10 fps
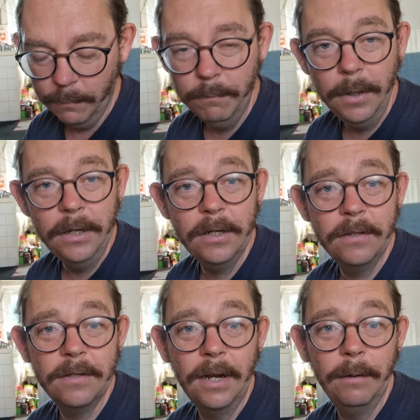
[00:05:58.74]
median
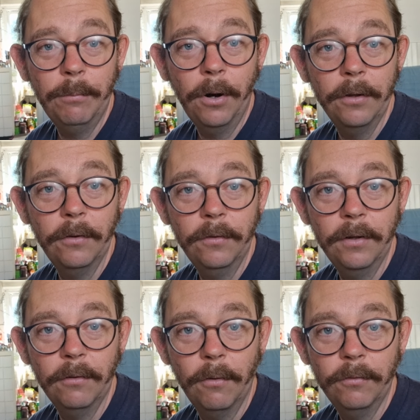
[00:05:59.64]
selling price on
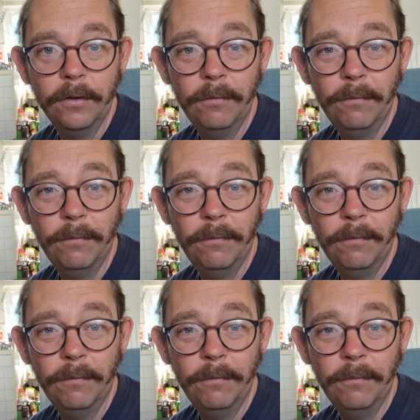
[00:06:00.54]
Discogs is